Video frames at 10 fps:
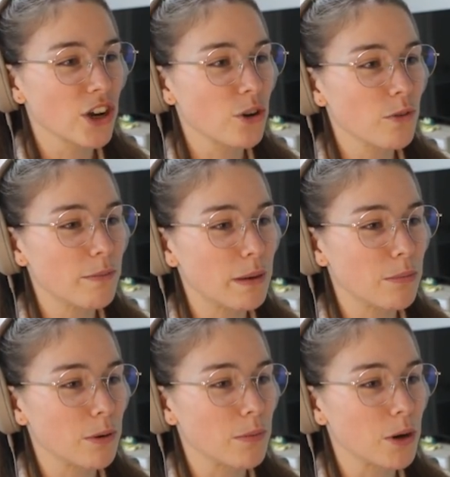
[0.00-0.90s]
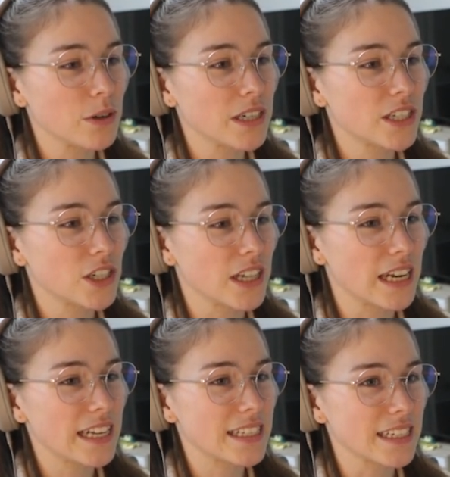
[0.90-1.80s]
know we've been promoted to the
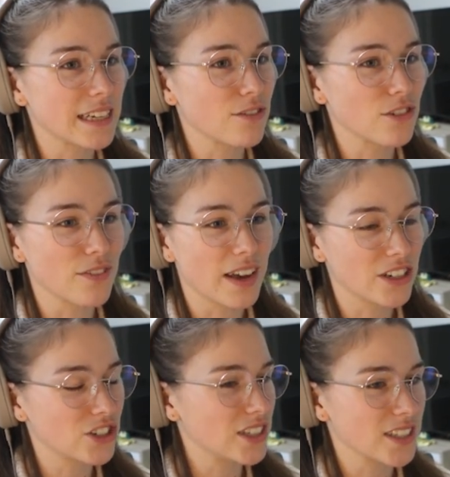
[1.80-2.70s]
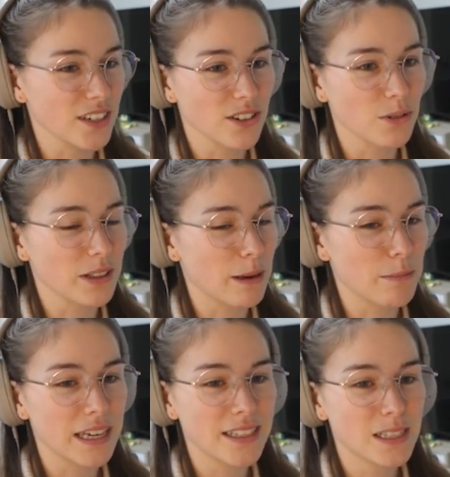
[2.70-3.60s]
next level of actress. I don't know what that
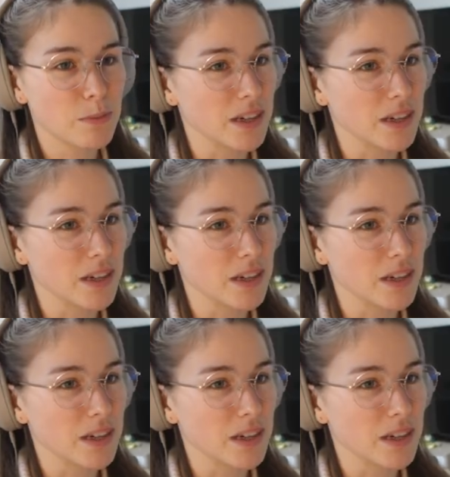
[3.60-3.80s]
means,